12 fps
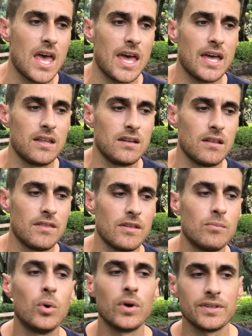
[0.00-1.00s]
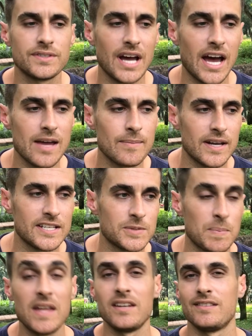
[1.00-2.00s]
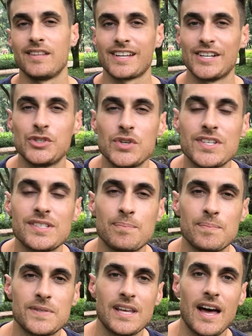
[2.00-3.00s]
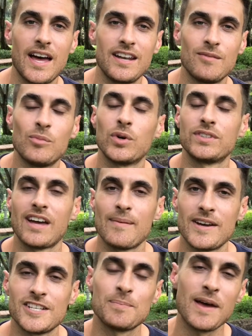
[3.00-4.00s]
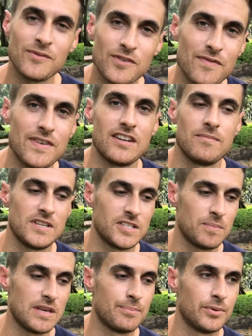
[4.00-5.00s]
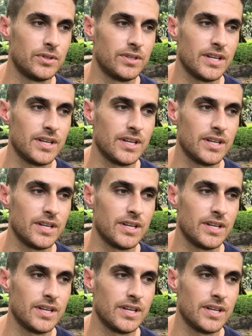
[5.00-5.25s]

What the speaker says: And the more time I spend in the countryside and the more time I spend with Vietnamese people,